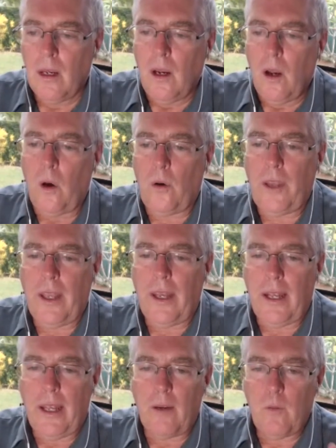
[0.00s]
Okay,
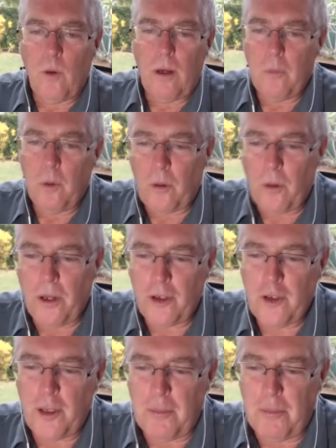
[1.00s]
and I have one more
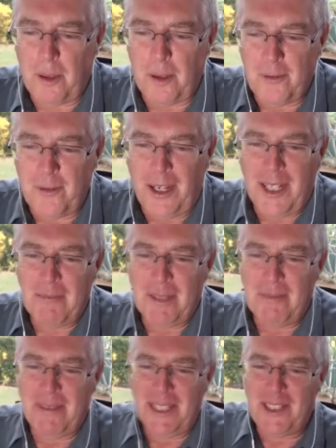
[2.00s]
question about
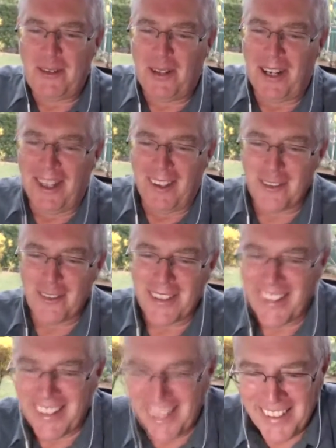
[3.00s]
vitamin B12.
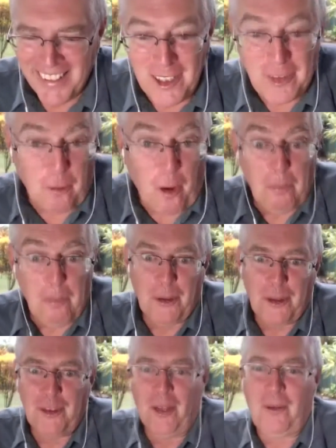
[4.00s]
These are all
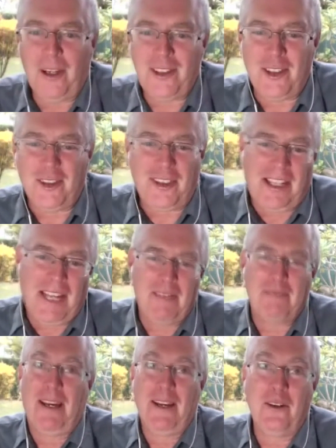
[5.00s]
personal questions. It's like having
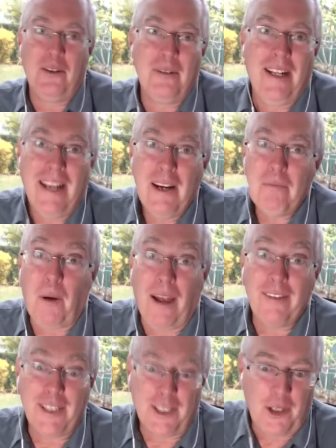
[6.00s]
my own
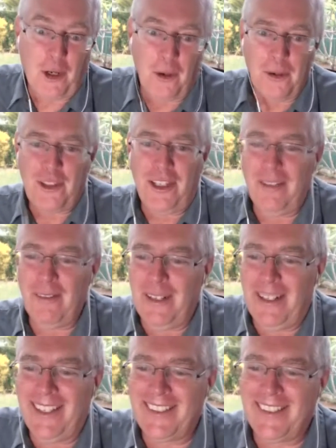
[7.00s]
private coach and everyone
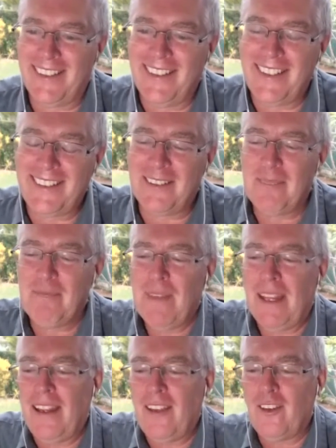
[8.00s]
gets to listen.
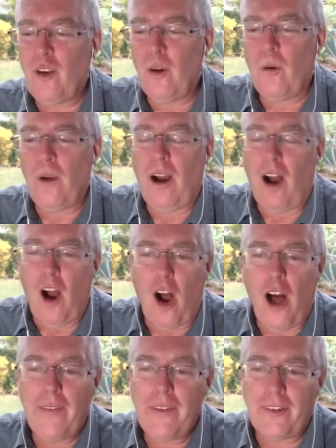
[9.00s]
So
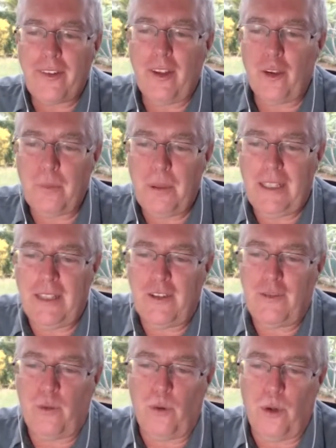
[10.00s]
on the sales
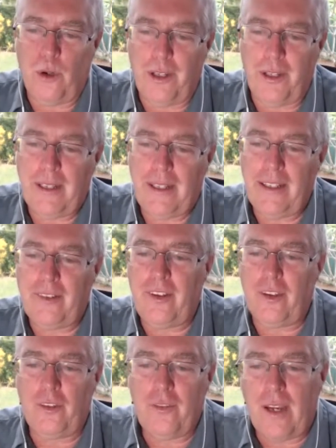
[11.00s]
page for it, it
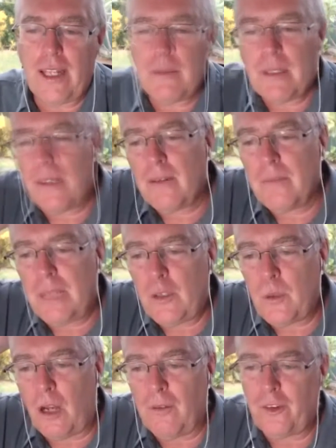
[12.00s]
says vitamin
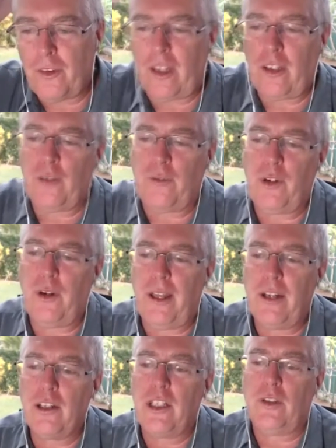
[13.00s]
B12 is essential for your
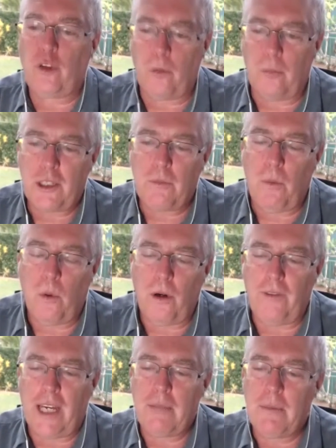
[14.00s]
energy and so much
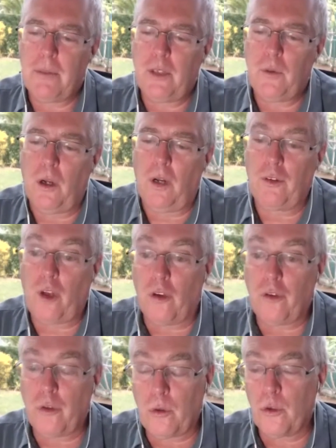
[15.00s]
more. Vitamin B12 is
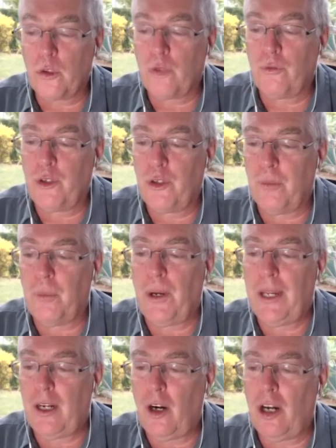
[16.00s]
also crucial for your
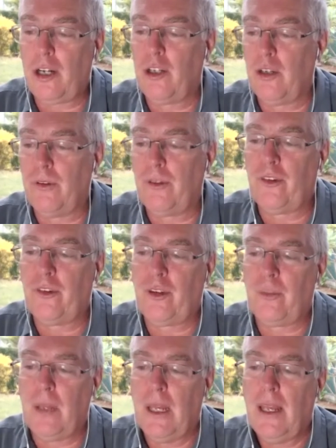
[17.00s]
brain, heart, nervous
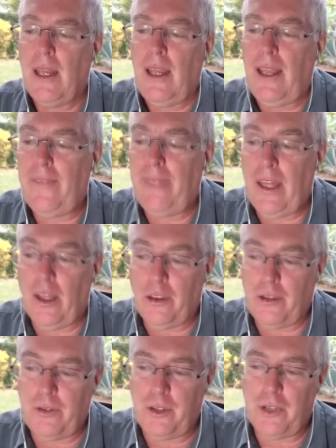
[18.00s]
system, and the
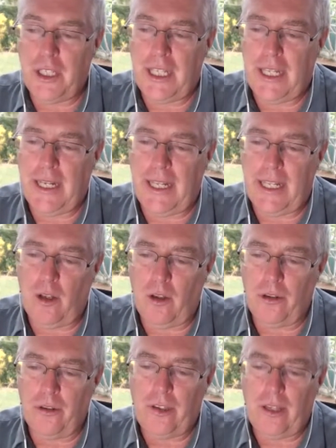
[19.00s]
health of your DNA and all
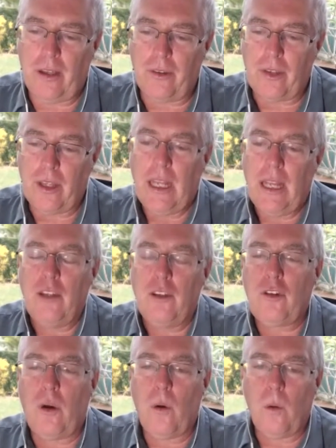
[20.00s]
your cells.
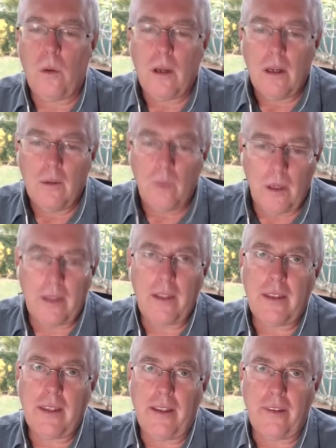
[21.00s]
So one of the
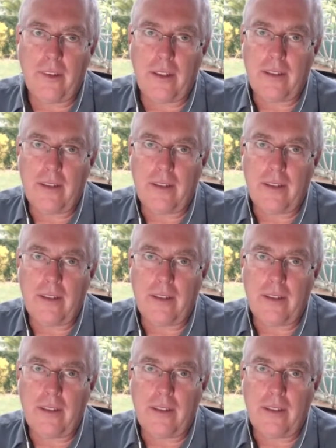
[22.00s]
things that